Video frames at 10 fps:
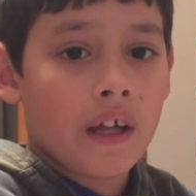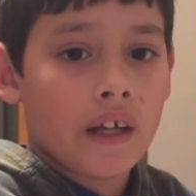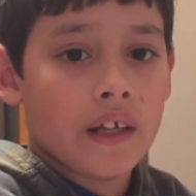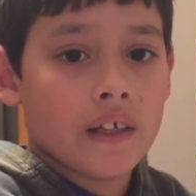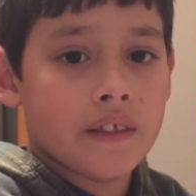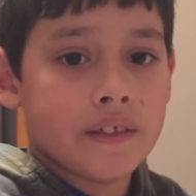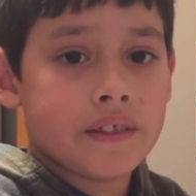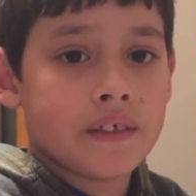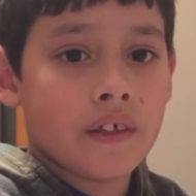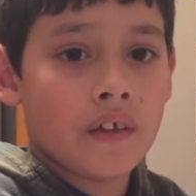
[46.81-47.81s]
And
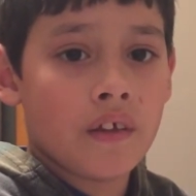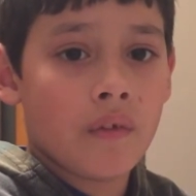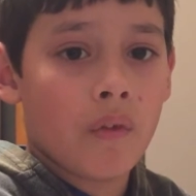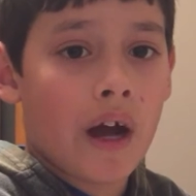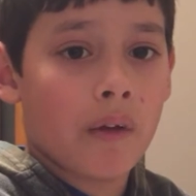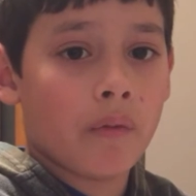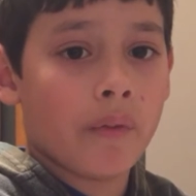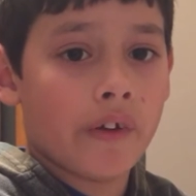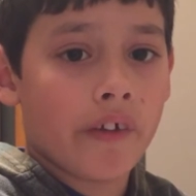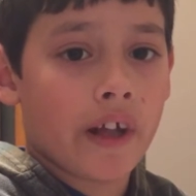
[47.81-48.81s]
I
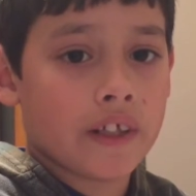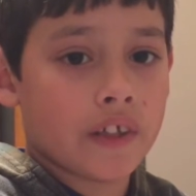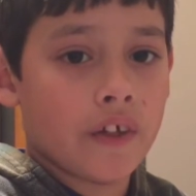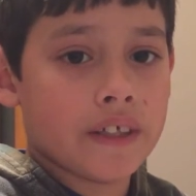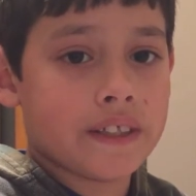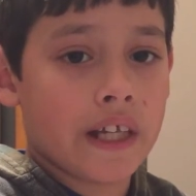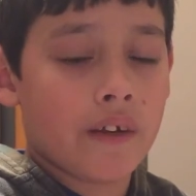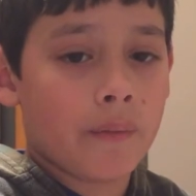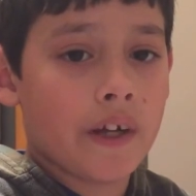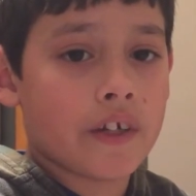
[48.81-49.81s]
would really like to go to
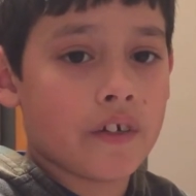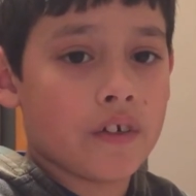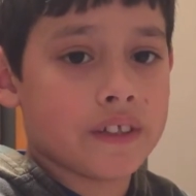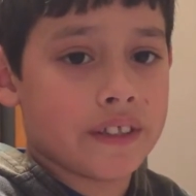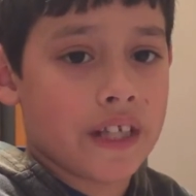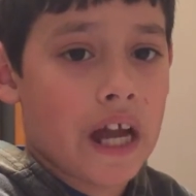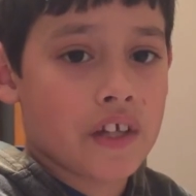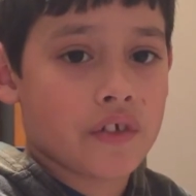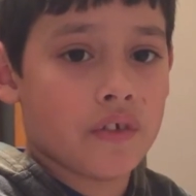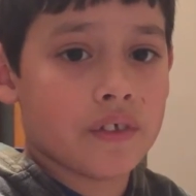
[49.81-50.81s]
state regionals and
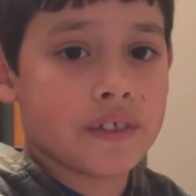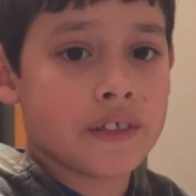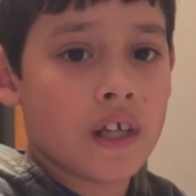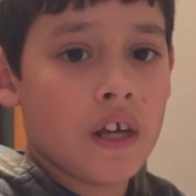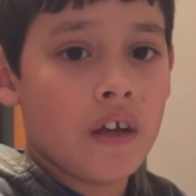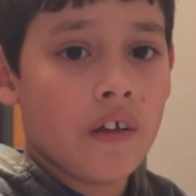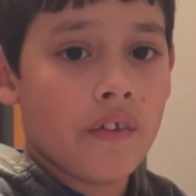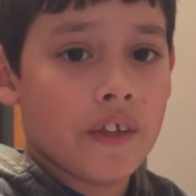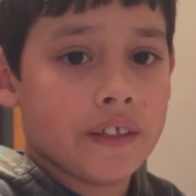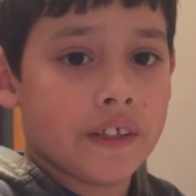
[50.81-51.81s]
nationals
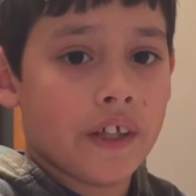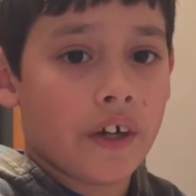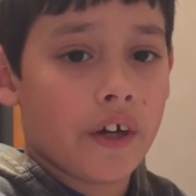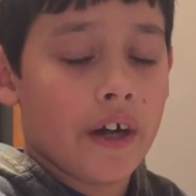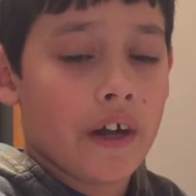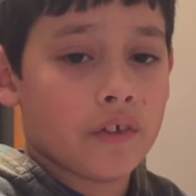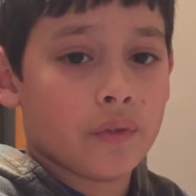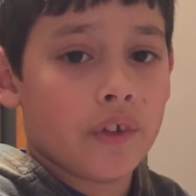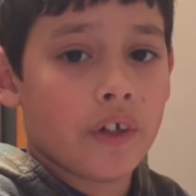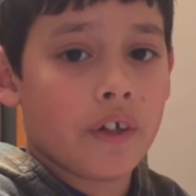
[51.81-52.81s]
this year, and I was
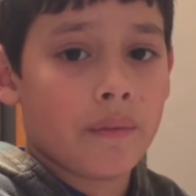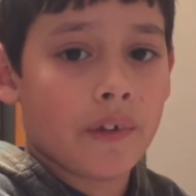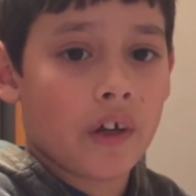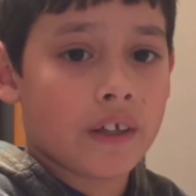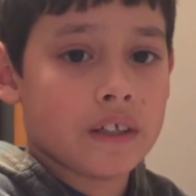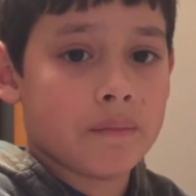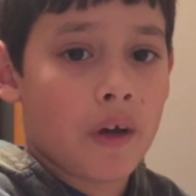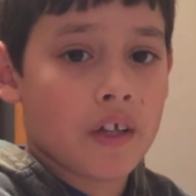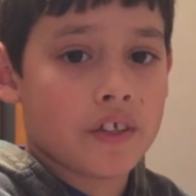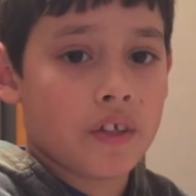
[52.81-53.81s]
wondering if y'all could
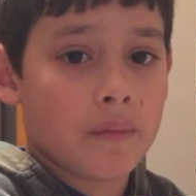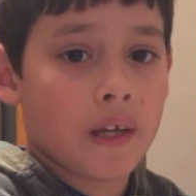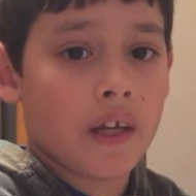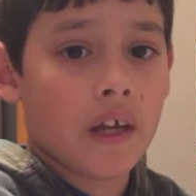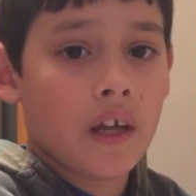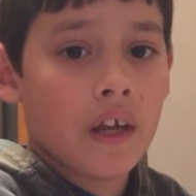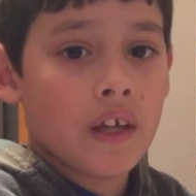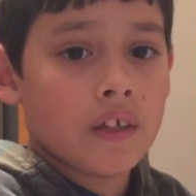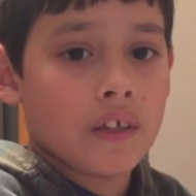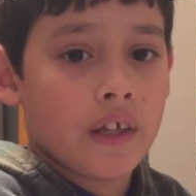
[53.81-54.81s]
sponsor me.
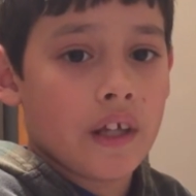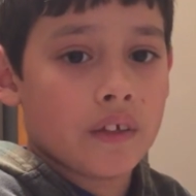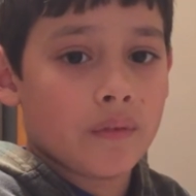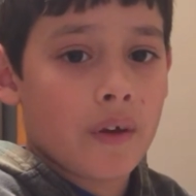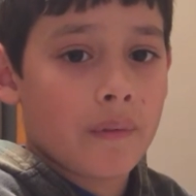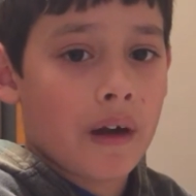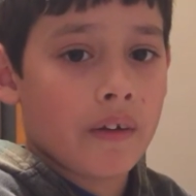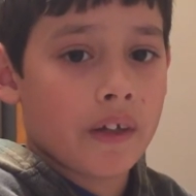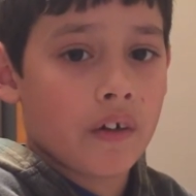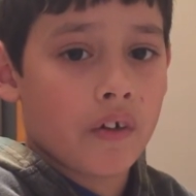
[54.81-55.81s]
And whenever I
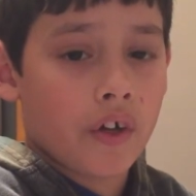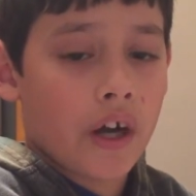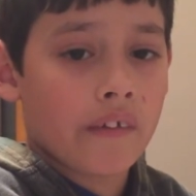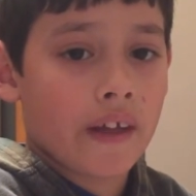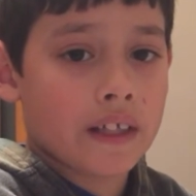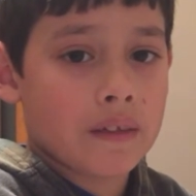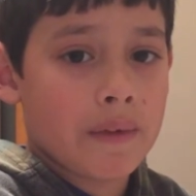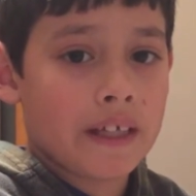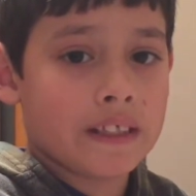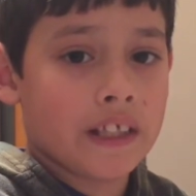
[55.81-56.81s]
would get older, I'd like to
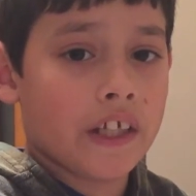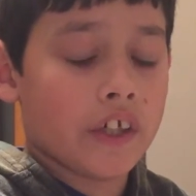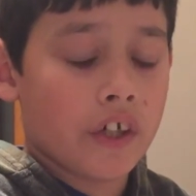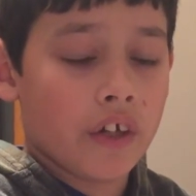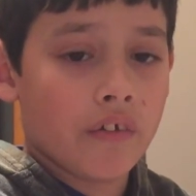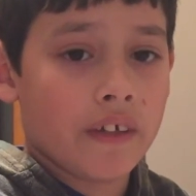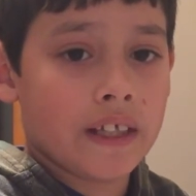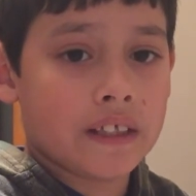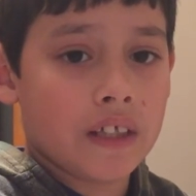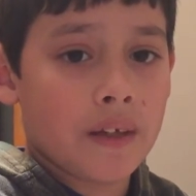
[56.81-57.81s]
make senior and
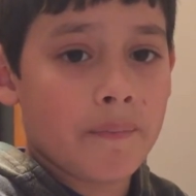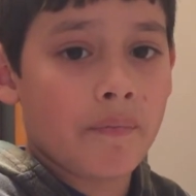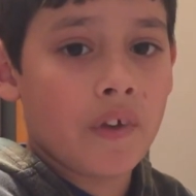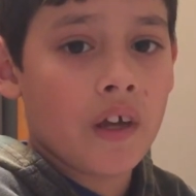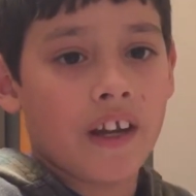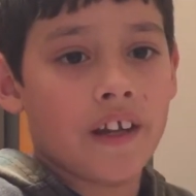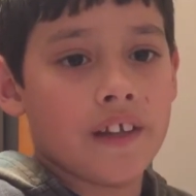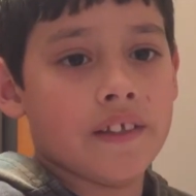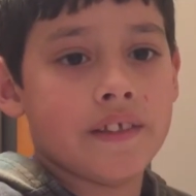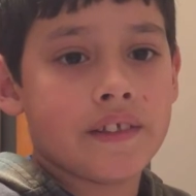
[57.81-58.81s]
elite team,
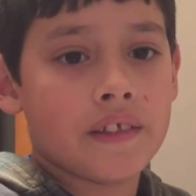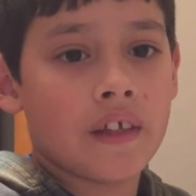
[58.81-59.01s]
and